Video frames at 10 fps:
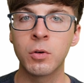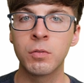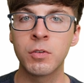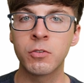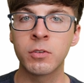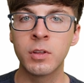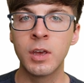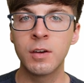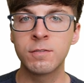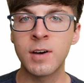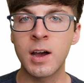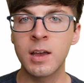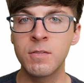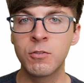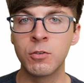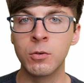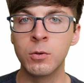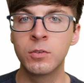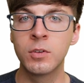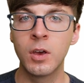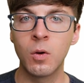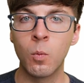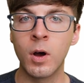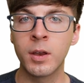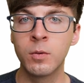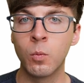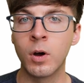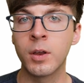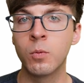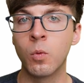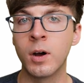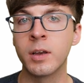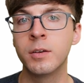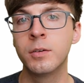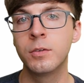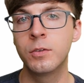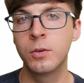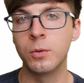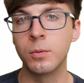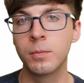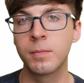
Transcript: coefficient, five choose one, one, one, two.